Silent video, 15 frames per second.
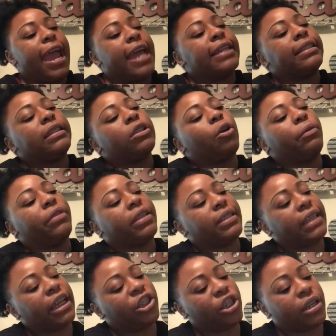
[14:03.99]
And so the
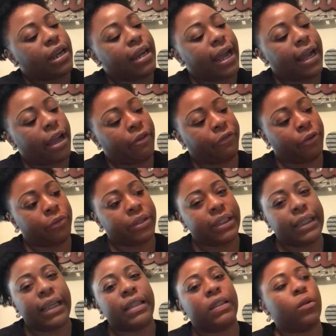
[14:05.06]
section that I got for
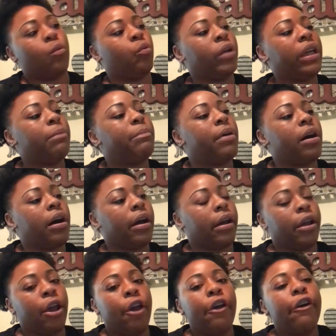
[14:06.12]
receipts, we bought
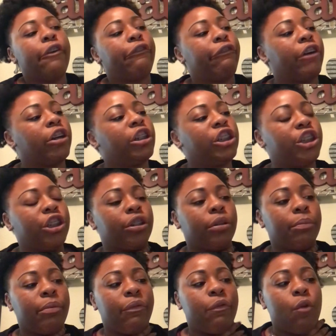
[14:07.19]

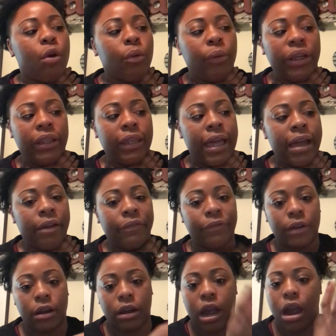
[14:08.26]
furniture before we
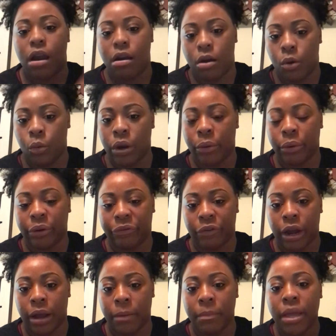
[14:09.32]
left where we're
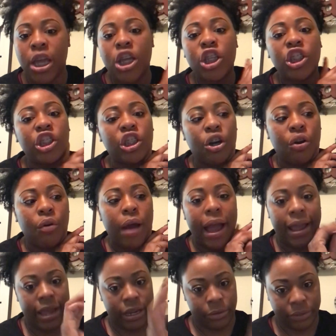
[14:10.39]
from, so
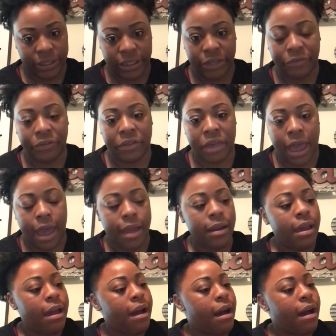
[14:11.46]
I had a receipt for that.